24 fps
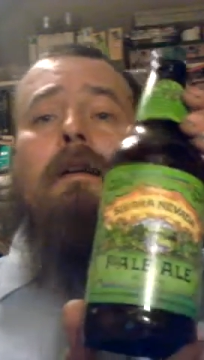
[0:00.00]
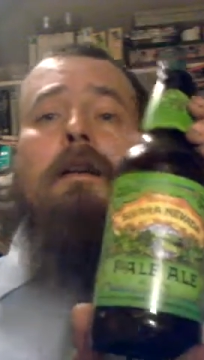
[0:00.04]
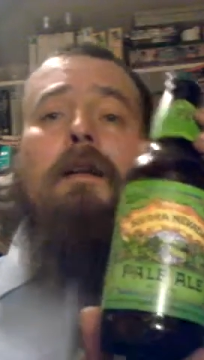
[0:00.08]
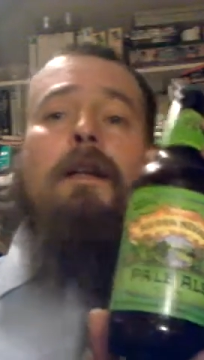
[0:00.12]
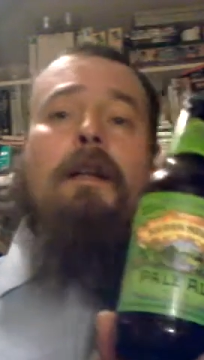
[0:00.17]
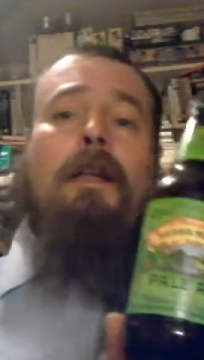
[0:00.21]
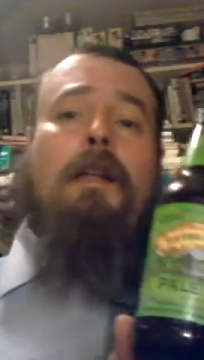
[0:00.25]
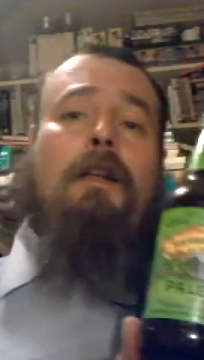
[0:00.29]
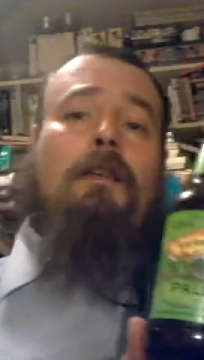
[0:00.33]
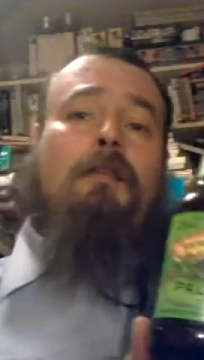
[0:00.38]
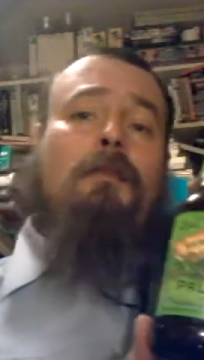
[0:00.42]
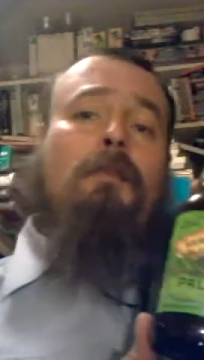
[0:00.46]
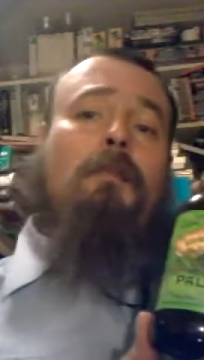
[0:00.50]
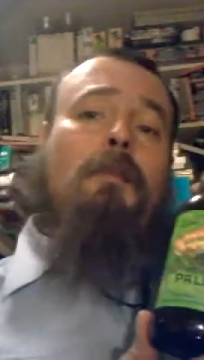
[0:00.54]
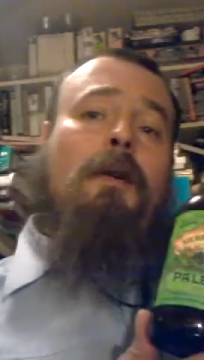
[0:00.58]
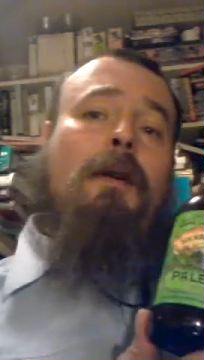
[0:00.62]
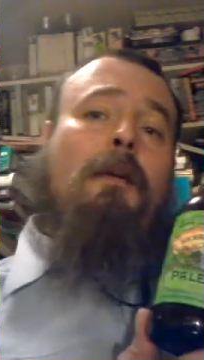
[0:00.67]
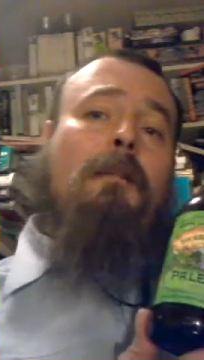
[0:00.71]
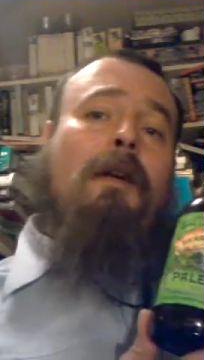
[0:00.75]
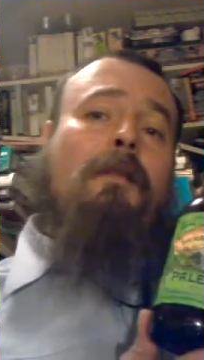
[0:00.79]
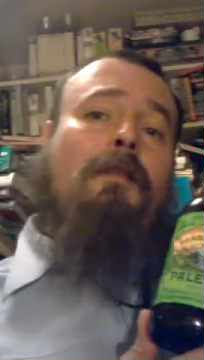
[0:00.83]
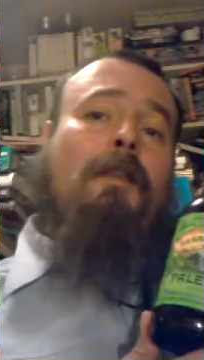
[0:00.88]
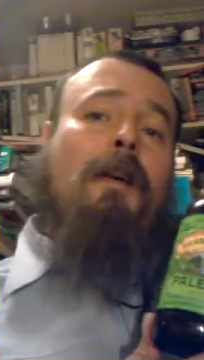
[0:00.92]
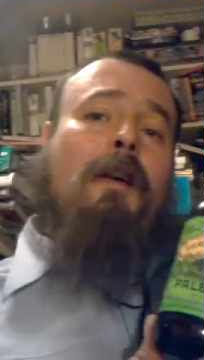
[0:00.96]
It's one of my
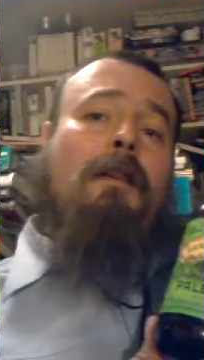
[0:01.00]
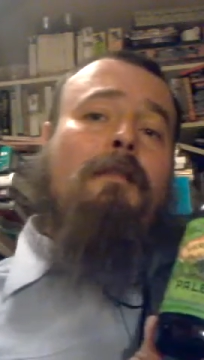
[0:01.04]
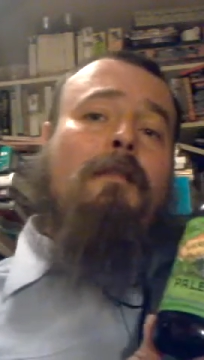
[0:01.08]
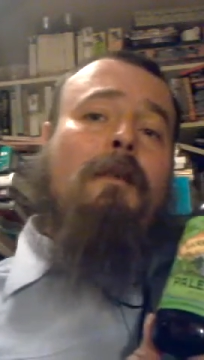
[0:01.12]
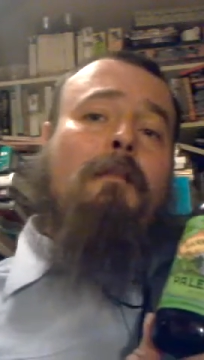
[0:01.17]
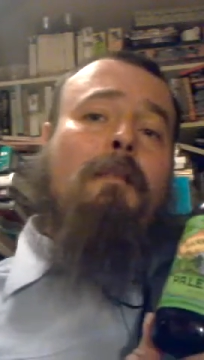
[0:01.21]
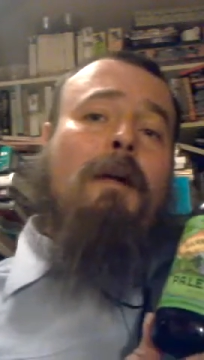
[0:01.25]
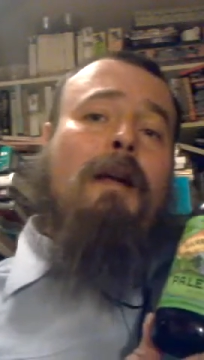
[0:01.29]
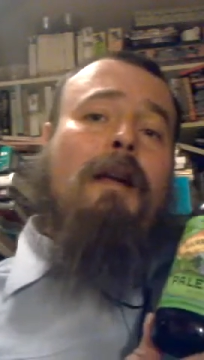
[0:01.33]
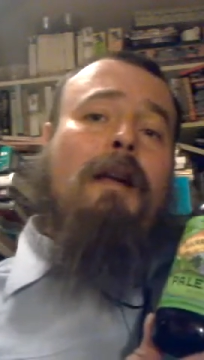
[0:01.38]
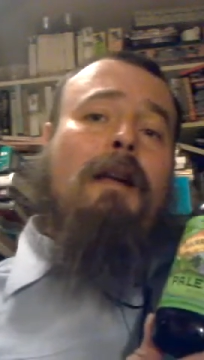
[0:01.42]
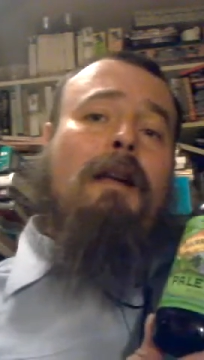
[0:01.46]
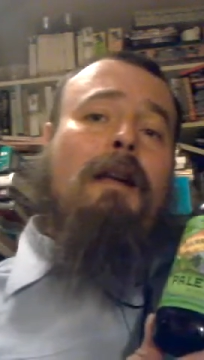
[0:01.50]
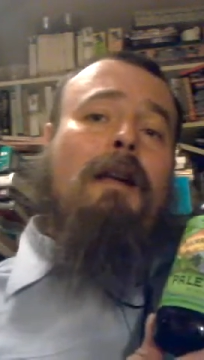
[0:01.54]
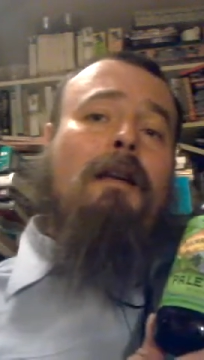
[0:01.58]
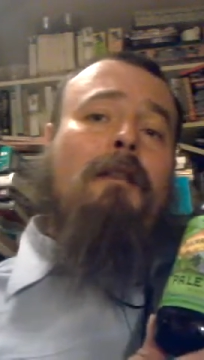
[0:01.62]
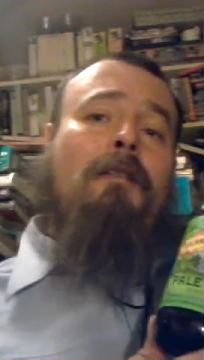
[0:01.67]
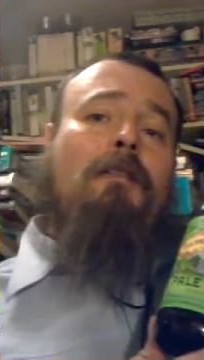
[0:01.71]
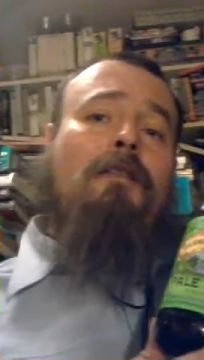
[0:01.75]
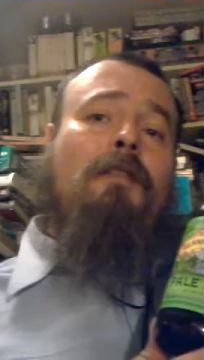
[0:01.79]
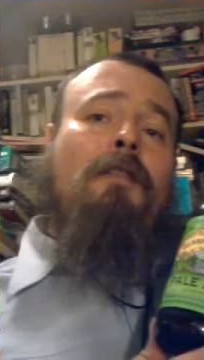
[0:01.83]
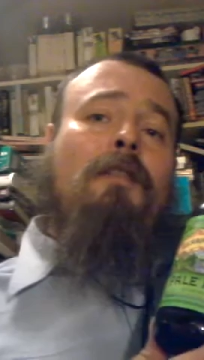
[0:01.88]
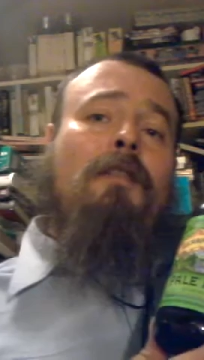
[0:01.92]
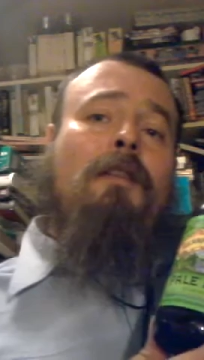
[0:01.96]
favourite pale ales,